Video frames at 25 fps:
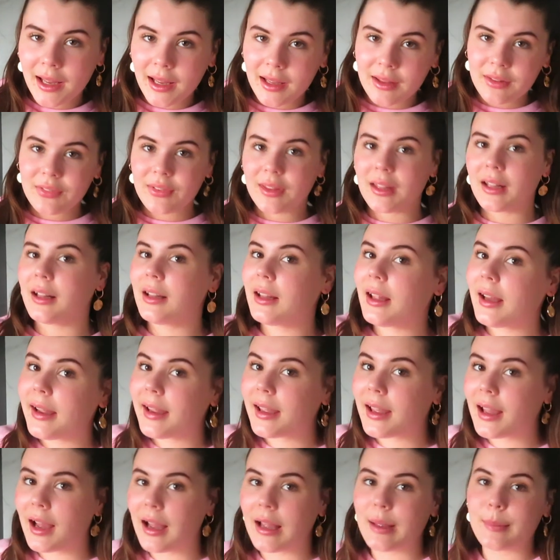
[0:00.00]
I feel
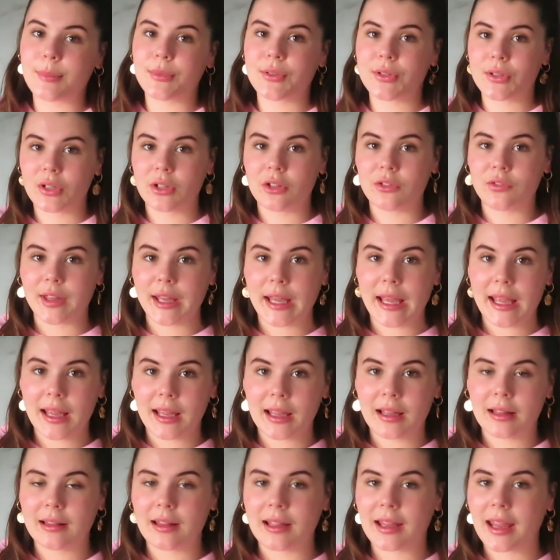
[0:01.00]
like I'm
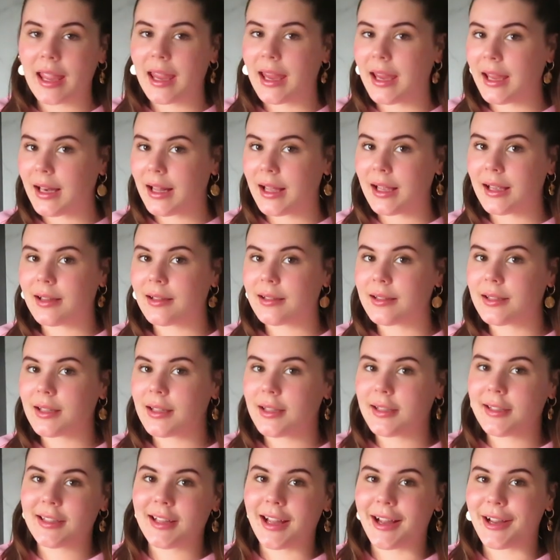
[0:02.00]
serving like eighties
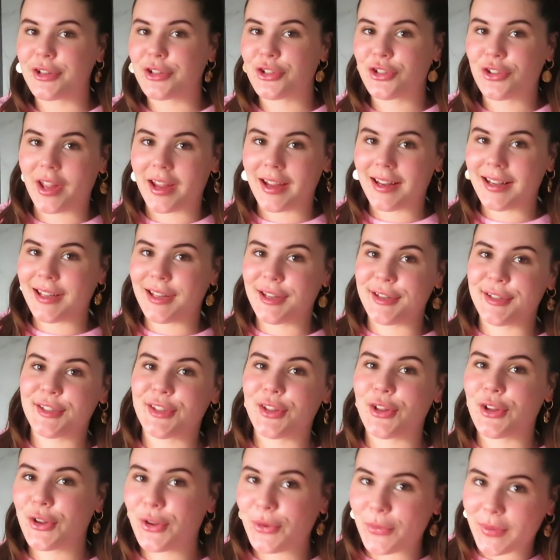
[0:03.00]
slash nineties
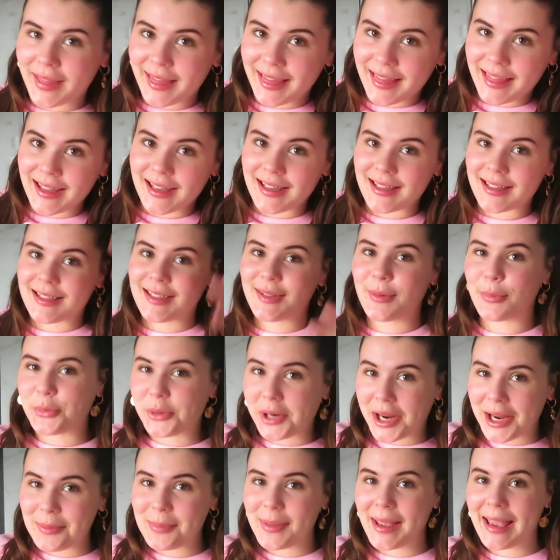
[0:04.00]
look with this
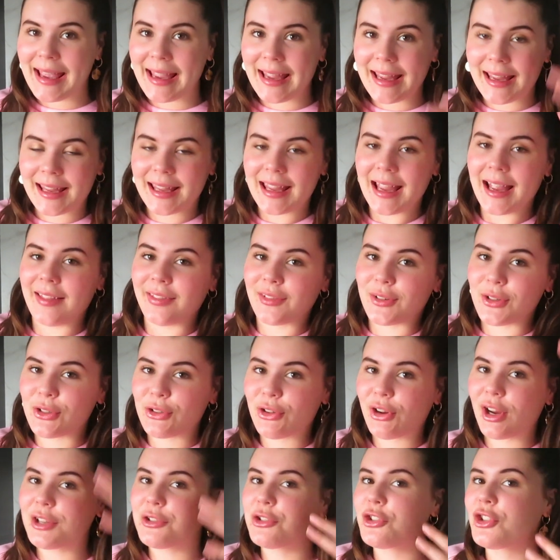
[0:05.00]
bright pink and the
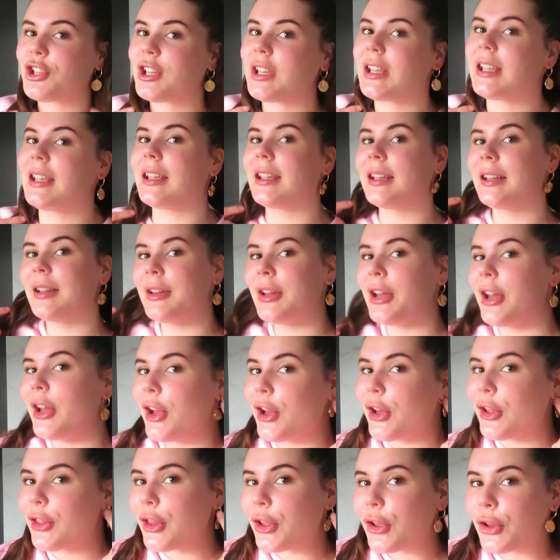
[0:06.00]
scrunchie,
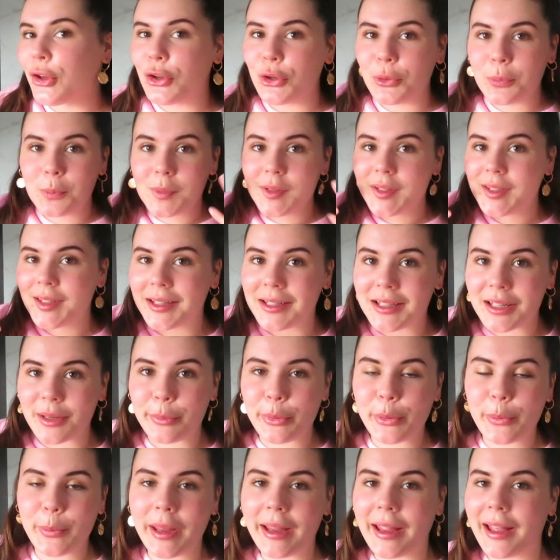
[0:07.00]
the hoops, the
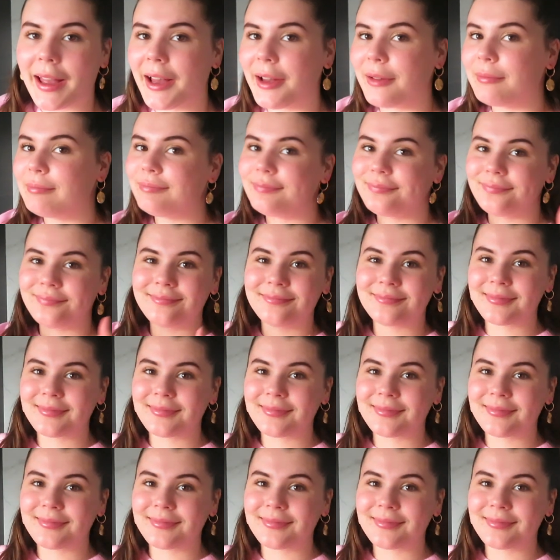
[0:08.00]
simple makeup.